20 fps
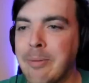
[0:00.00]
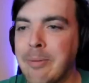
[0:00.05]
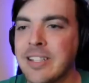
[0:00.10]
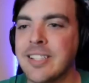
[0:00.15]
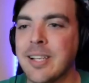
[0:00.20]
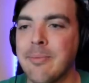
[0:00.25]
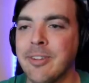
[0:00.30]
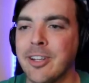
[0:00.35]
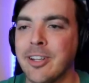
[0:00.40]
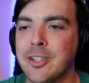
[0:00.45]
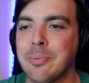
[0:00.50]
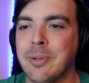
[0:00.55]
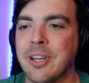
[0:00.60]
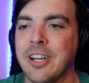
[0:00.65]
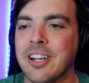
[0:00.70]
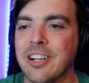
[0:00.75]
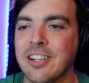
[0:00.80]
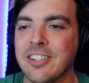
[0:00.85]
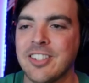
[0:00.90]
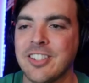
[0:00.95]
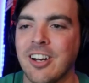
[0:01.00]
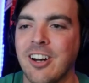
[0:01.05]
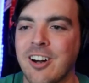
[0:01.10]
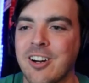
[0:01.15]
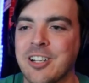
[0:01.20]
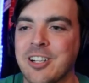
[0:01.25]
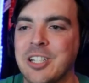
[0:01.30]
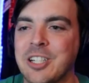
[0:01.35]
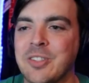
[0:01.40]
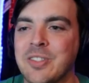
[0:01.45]
some I'm of those worried. players
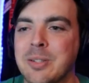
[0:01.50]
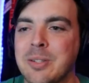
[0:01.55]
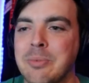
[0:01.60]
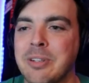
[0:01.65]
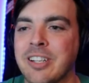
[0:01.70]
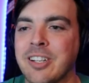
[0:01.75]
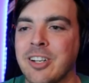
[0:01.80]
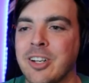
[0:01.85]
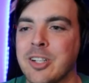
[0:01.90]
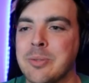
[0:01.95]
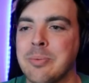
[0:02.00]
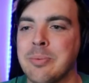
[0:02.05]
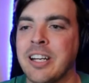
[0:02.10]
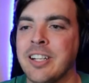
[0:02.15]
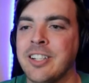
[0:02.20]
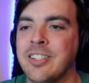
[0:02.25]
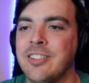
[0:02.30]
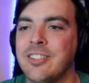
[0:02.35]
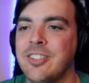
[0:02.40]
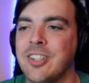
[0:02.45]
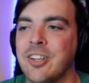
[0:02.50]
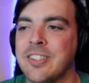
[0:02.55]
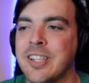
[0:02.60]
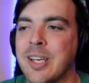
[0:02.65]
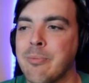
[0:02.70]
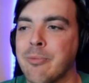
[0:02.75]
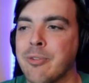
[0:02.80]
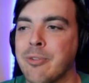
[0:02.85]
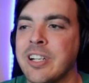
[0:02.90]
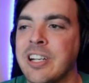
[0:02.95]
are used to being coached by Jose
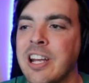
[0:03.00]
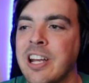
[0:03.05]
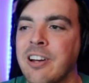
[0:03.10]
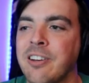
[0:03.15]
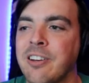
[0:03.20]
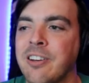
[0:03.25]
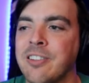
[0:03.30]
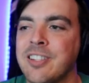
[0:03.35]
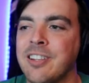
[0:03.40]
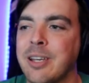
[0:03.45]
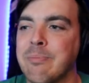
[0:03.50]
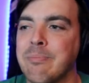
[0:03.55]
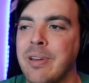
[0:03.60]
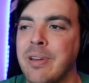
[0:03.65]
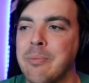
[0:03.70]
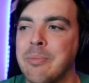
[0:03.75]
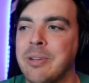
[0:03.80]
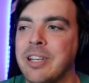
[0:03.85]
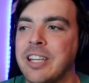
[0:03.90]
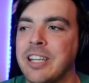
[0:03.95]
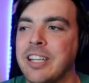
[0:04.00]
Mourinho, so like maybe